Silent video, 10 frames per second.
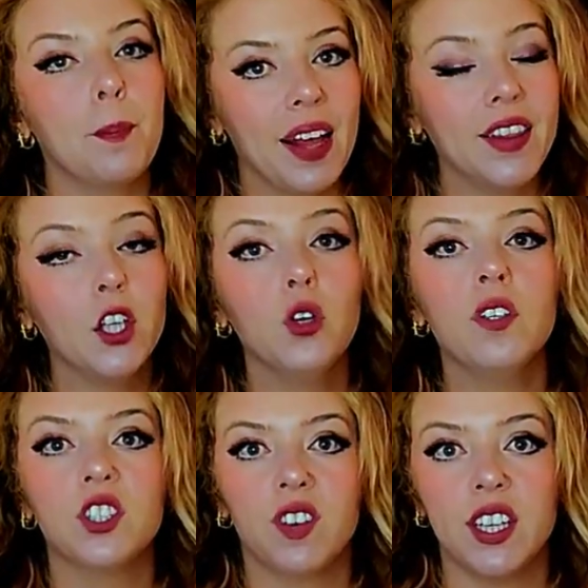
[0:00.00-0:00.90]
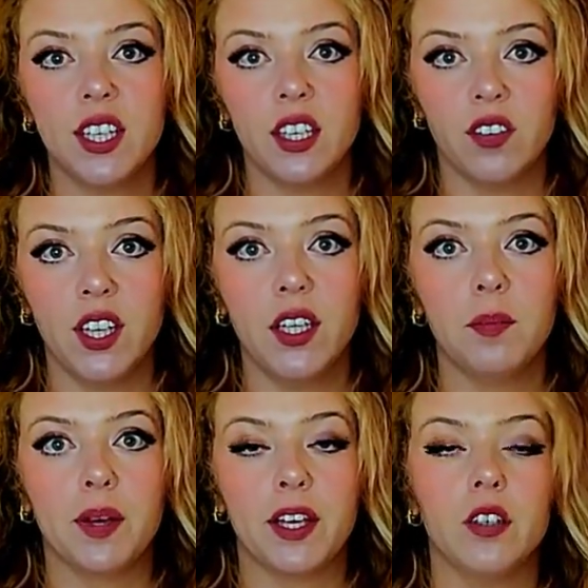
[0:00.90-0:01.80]
Panthenol is a great
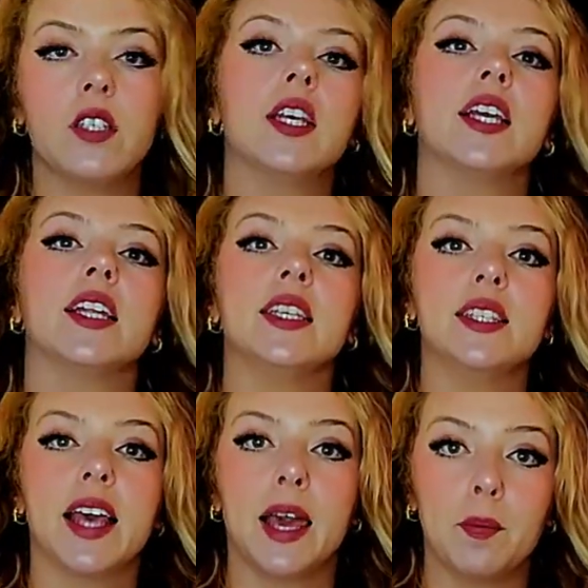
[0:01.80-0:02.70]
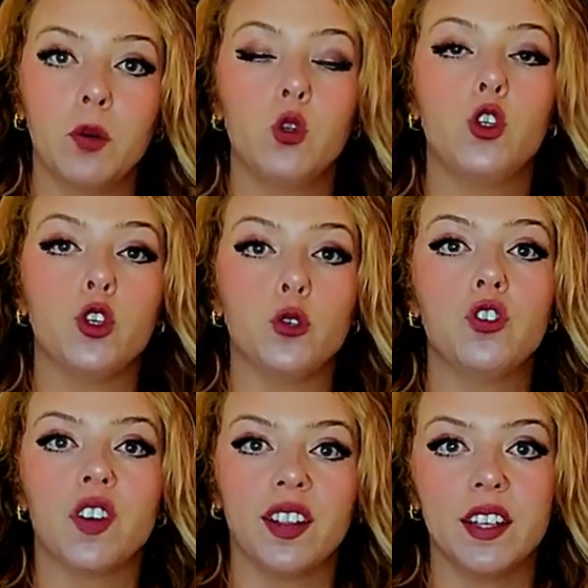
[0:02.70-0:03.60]
ingredient because it is able to
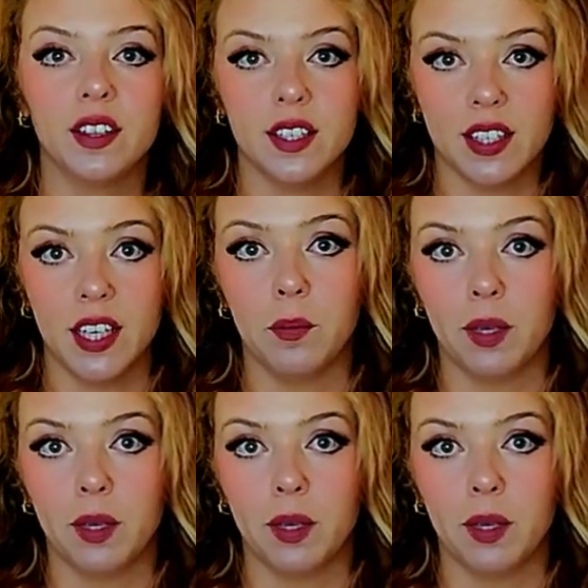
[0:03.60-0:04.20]
strengthen the skin